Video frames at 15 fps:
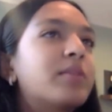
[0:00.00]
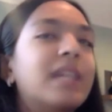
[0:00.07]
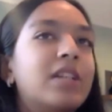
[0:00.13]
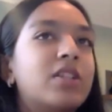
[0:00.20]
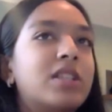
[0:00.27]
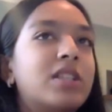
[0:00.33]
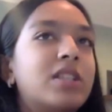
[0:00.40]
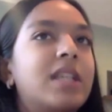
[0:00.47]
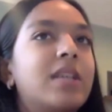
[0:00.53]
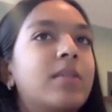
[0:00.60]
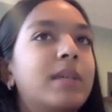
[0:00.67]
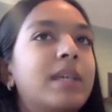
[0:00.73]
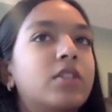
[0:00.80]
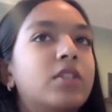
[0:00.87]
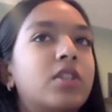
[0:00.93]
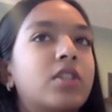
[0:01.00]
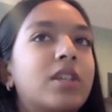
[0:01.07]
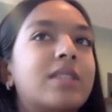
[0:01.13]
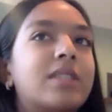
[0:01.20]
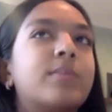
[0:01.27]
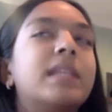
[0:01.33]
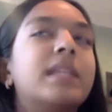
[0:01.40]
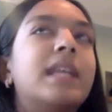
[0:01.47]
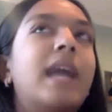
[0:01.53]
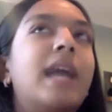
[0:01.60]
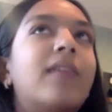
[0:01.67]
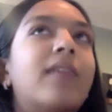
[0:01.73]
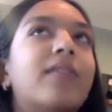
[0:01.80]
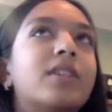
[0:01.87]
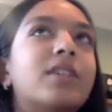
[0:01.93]
really interested in pediatrics, but then
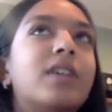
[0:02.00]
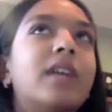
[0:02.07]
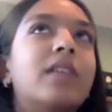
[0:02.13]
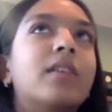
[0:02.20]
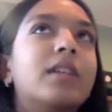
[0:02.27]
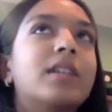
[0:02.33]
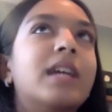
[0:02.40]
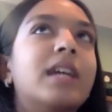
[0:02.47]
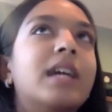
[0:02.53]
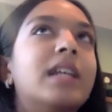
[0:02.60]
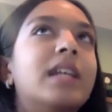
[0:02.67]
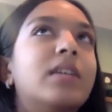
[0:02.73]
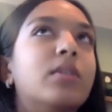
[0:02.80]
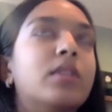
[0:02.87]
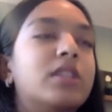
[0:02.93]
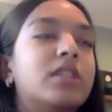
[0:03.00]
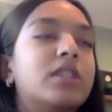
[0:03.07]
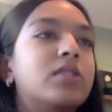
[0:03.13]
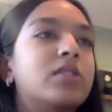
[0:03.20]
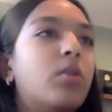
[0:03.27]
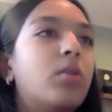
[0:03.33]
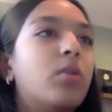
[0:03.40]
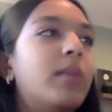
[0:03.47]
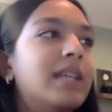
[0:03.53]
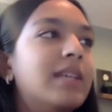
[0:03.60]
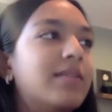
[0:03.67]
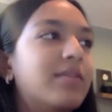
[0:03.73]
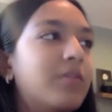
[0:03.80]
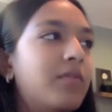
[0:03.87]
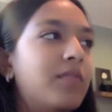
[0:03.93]
after I learned that, there's so many
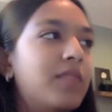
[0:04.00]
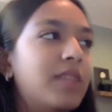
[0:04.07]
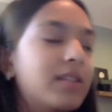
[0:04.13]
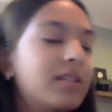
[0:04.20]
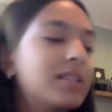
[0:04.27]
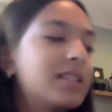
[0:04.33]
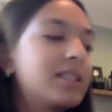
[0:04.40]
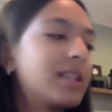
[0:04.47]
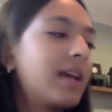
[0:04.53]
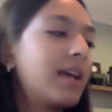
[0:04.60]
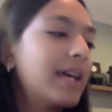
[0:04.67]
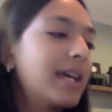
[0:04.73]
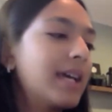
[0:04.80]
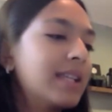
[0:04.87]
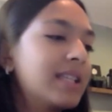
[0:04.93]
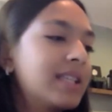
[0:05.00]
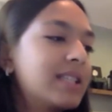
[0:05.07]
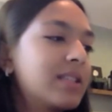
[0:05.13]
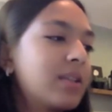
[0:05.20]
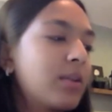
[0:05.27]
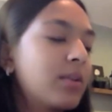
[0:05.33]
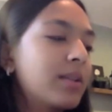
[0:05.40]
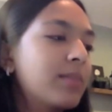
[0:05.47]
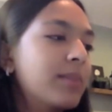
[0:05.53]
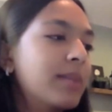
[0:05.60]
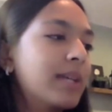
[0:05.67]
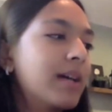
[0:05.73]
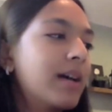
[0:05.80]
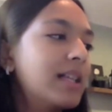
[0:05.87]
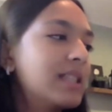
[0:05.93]
different fields, and this is only
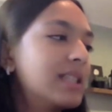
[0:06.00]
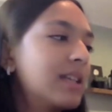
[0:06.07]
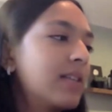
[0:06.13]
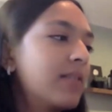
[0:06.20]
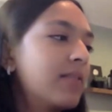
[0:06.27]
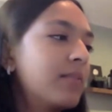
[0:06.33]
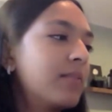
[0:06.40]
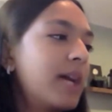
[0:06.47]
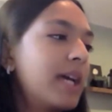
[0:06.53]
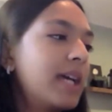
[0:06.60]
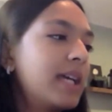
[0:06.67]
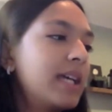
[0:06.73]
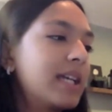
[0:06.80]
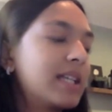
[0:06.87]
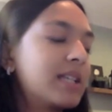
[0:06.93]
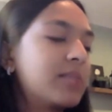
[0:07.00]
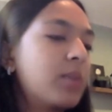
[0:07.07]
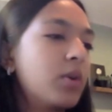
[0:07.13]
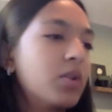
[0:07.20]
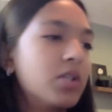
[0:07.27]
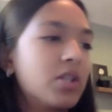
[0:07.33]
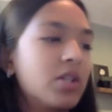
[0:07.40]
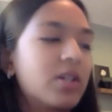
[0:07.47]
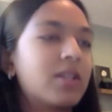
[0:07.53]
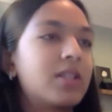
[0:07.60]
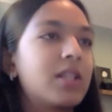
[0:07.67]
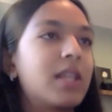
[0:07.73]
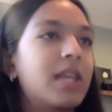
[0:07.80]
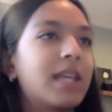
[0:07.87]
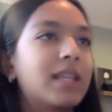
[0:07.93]
because of my exposure
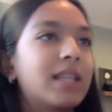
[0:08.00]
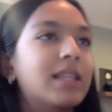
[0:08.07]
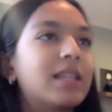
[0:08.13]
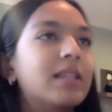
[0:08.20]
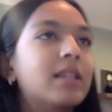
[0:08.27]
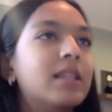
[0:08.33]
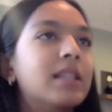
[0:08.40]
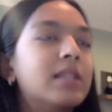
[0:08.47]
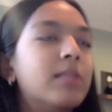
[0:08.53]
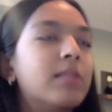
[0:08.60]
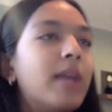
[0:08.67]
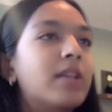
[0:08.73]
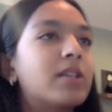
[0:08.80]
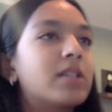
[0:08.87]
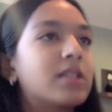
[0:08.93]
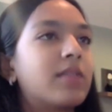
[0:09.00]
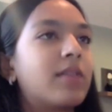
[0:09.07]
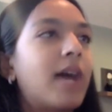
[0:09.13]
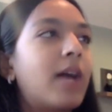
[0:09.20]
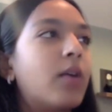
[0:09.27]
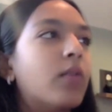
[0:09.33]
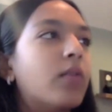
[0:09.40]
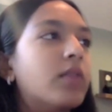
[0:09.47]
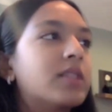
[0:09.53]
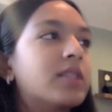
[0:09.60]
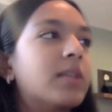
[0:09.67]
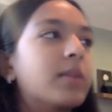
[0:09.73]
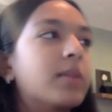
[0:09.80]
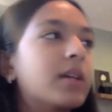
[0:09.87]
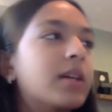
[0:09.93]
to like these mentors I've had over
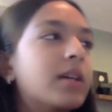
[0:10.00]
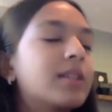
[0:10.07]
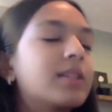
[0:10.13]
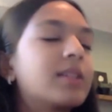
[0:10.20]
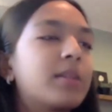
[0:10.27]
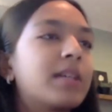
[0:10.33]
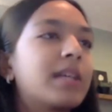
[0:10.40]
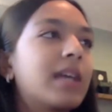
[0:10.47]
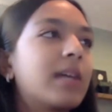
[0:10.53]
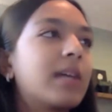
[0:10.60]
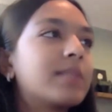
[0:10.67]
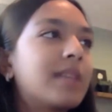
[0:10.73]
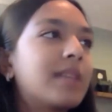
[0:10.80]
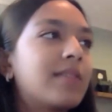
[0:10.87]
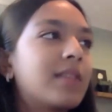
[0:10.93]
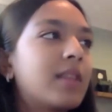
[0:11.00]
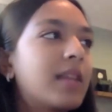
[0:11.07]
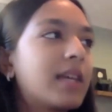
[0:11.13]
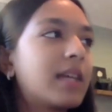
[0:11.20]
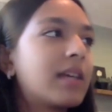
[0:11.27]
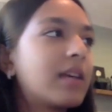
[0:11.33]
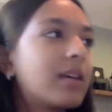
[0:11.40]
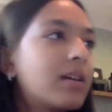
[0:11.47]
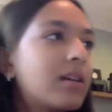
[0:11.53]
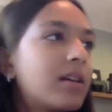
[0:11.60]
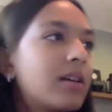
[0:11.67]
summer camps, I feel like.